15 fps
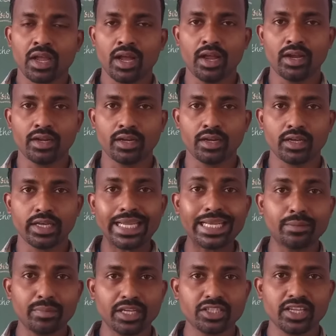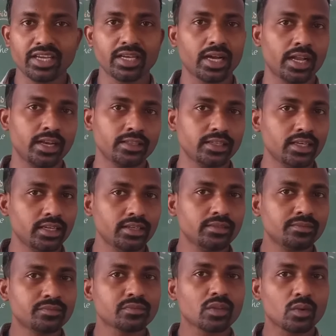and it may take
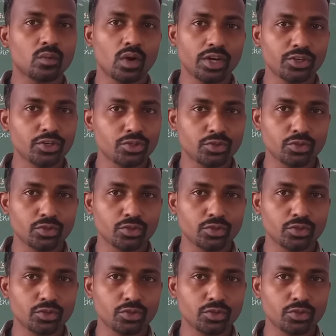another 1 to 2